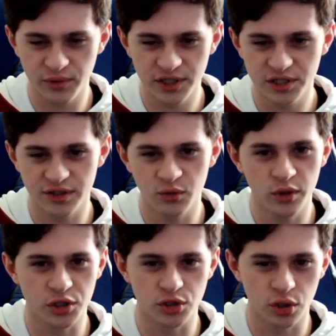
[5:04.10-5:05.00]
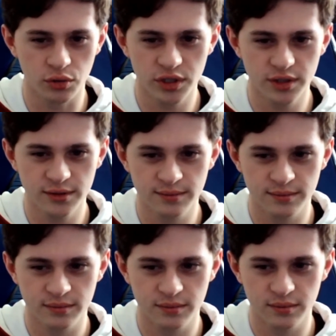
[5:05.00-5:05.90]
pretty sure in Winter Soldier,
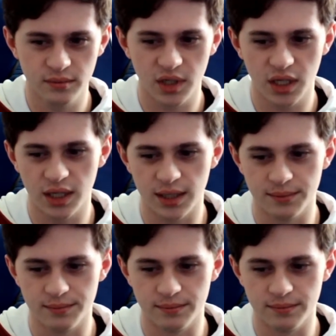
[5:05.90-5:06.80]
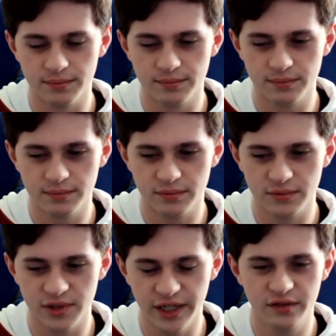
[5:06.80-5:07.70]
um,
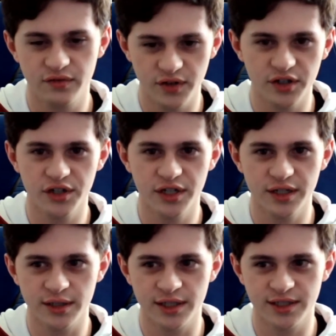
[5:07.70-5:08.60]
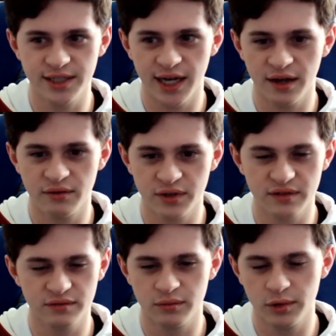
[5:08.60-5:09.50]
Nick Fury because he got rid
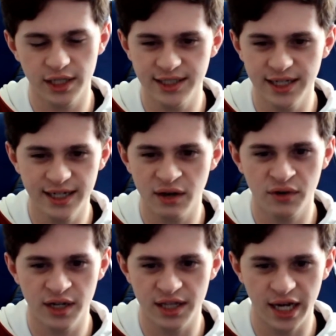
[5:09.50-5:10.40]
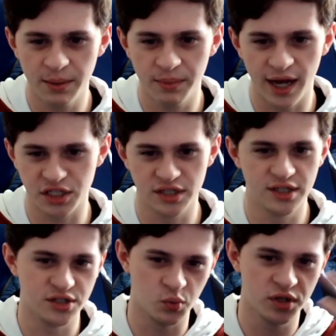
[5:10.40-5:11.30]
of well they said he got rid of the eye patch and
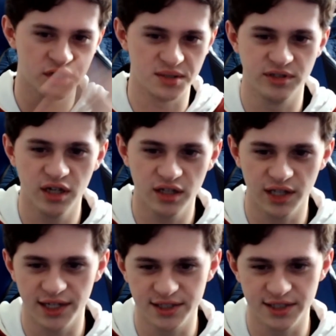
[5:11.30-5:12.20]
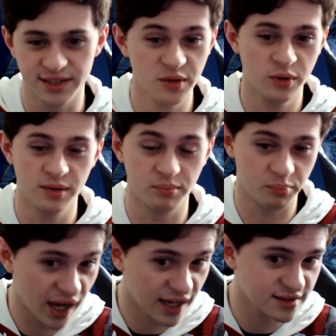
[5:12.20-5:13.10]
then just went to some sunglasses then went
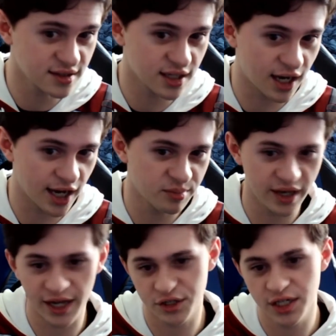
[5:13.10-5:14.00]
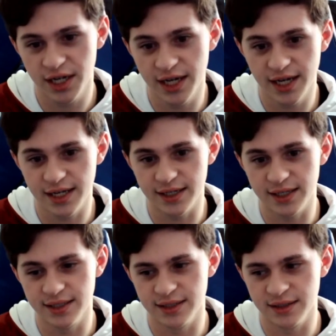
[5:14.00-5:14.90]
back to the eye patch
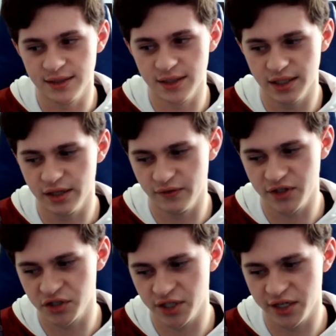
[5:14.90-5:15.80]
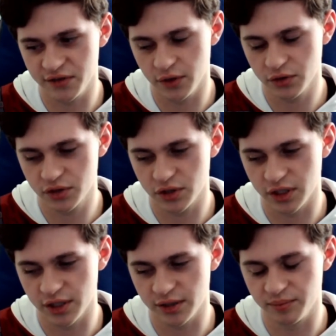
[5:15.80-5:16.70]
in Avengers Age of
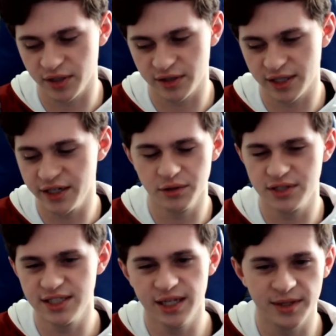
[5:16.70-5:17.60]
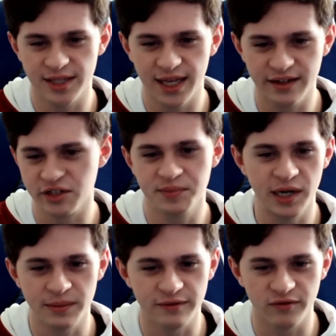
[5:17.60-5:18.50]
Ultron but then you see him at the end of
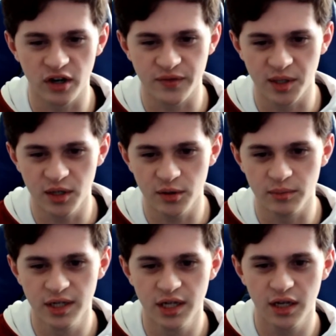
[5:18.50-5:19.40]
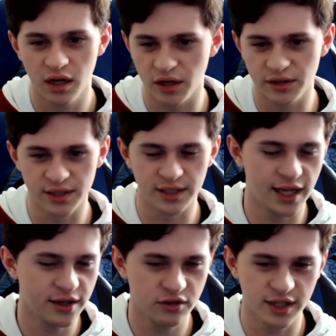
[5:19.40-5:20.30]
Spider-Man Far From Home on the
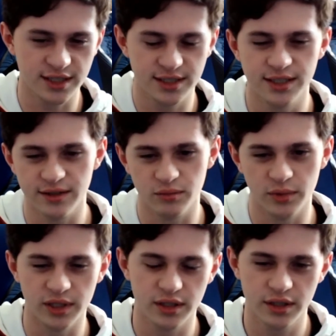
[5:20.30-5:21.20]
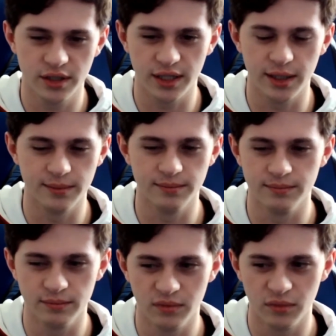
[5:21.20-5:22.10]
end credit scene with
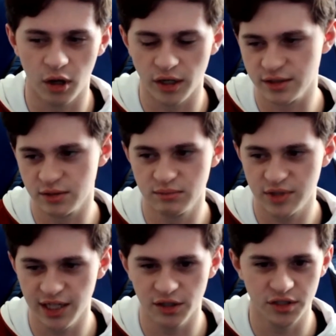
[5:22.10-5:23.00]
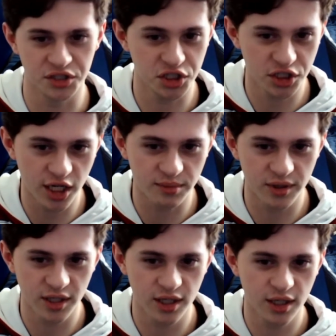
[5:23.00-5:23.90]
him on Talos' ship